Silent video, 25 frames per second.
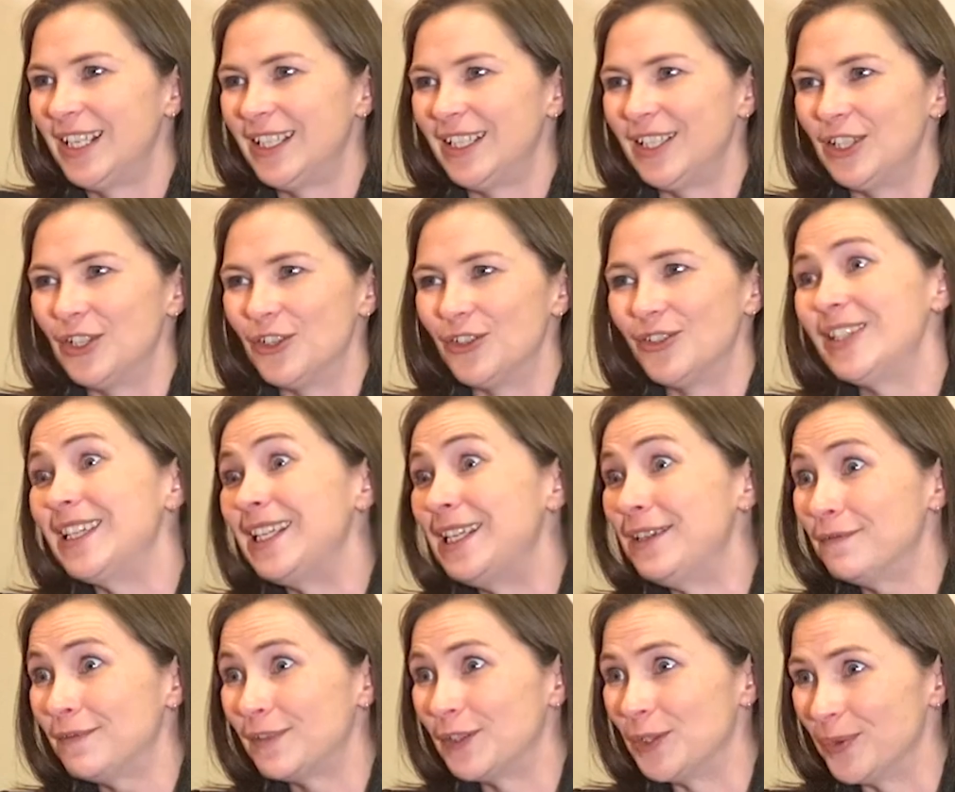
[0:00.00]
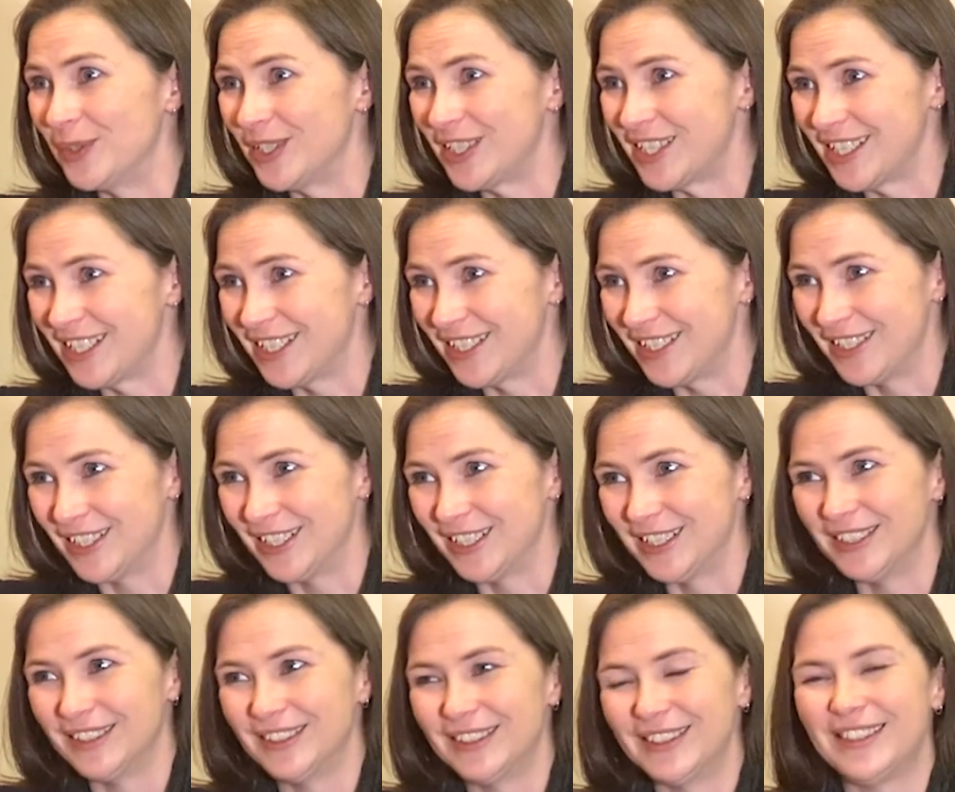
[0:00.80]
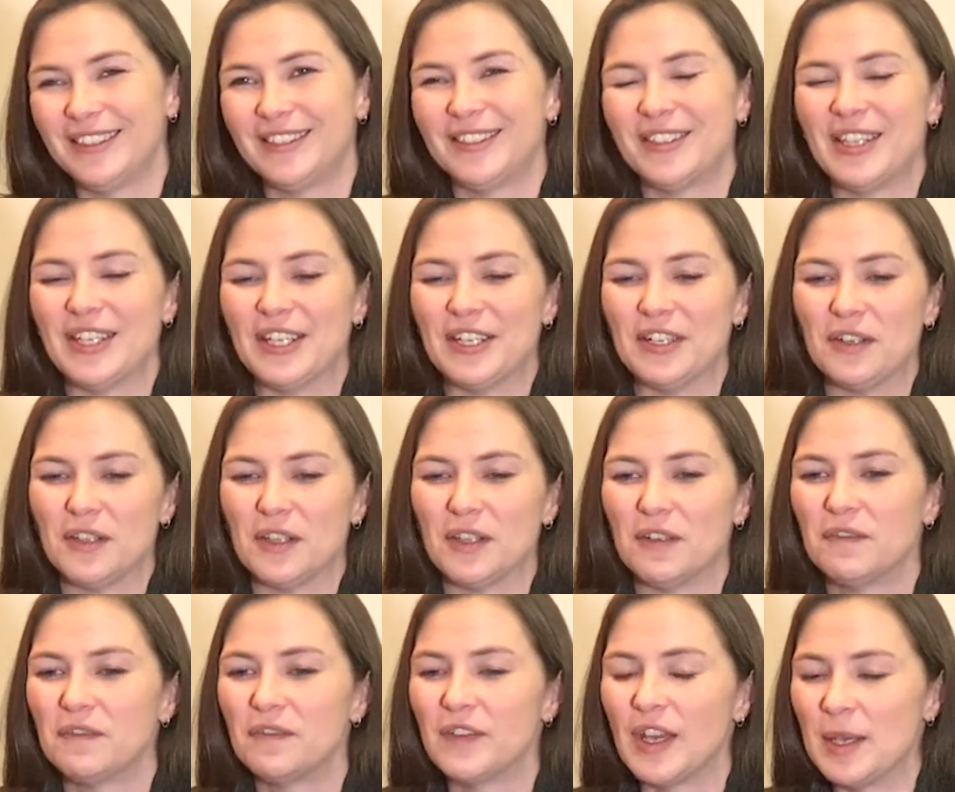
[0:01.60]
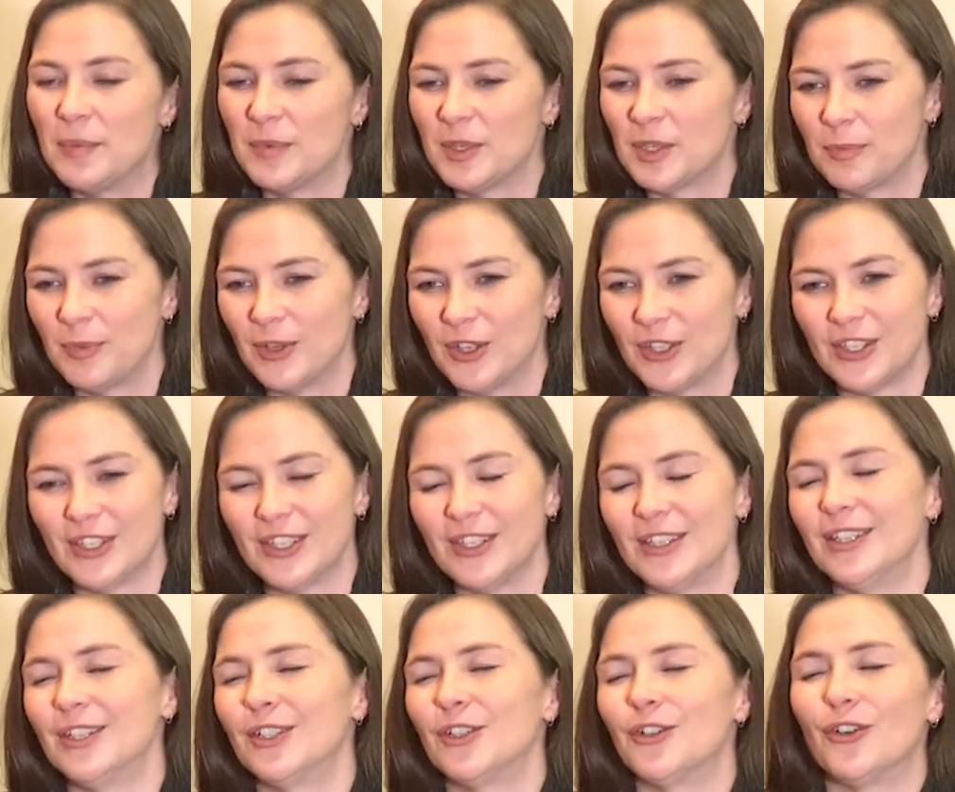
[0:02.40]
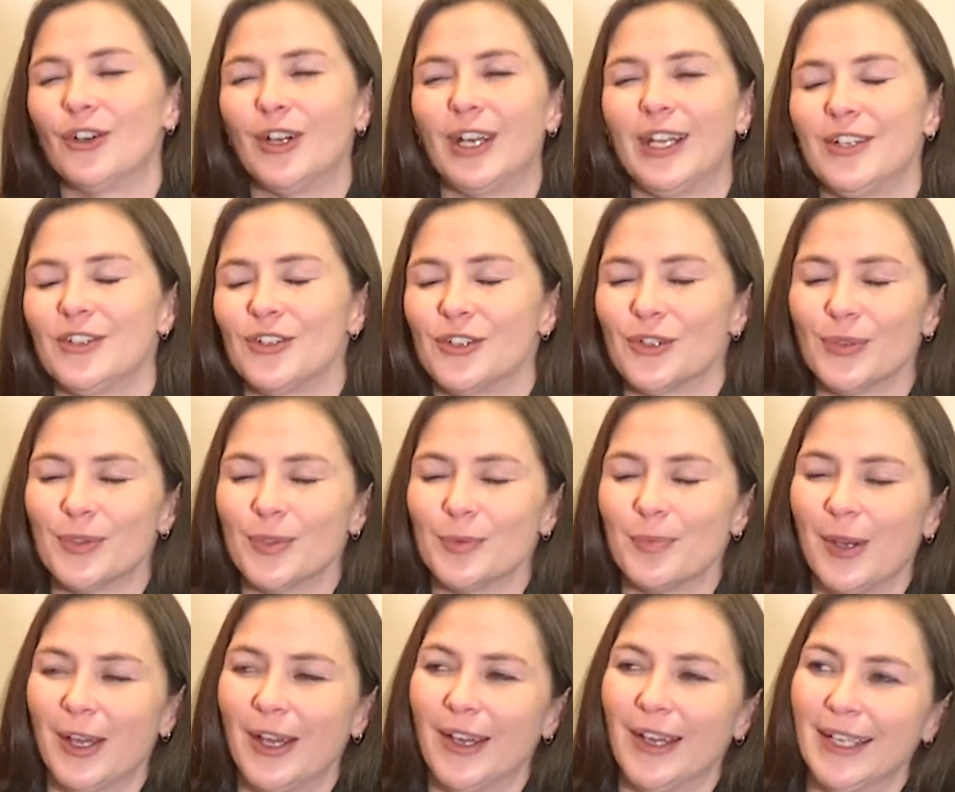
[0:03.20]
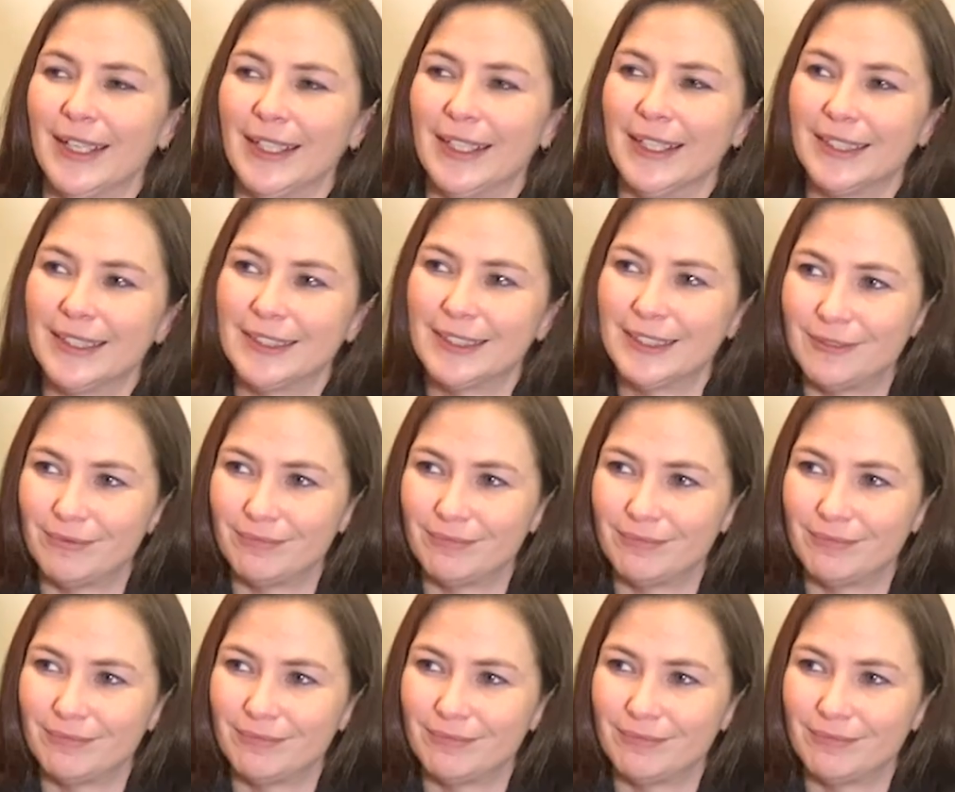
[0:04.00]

influencer, the famous person, the credentials behind it.